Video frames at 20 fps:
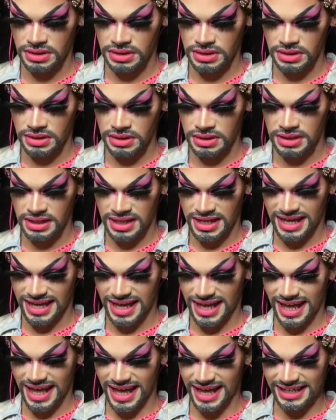
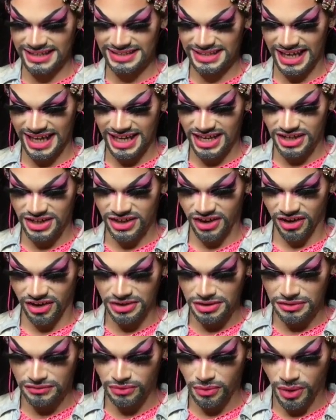Perfect. and a
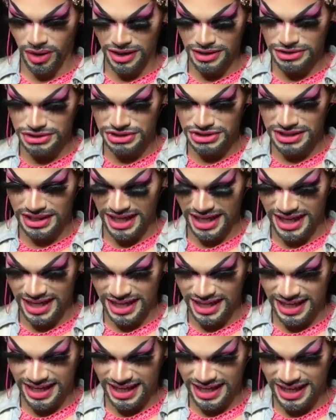Gardevoir
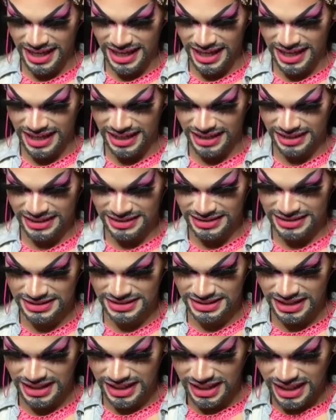GX.
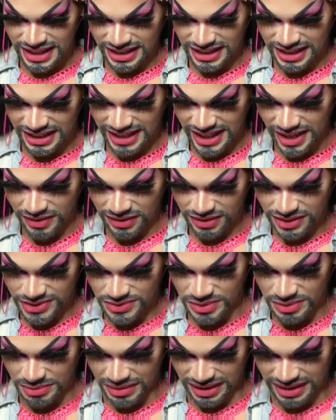Look how it looks
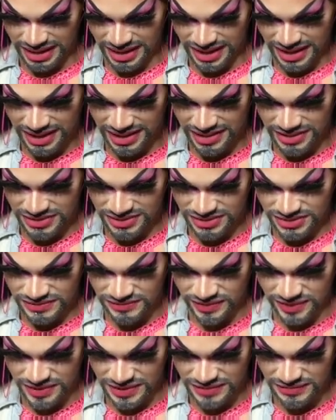with my nails.
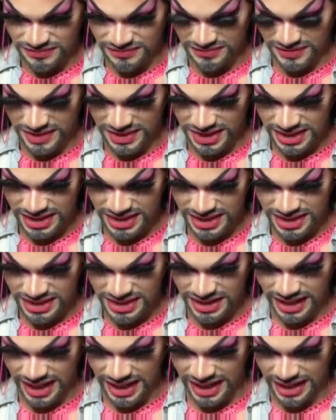Very
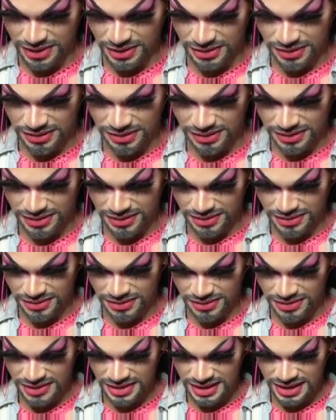fitting. Hey,
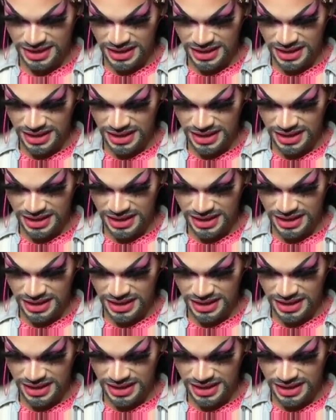girl.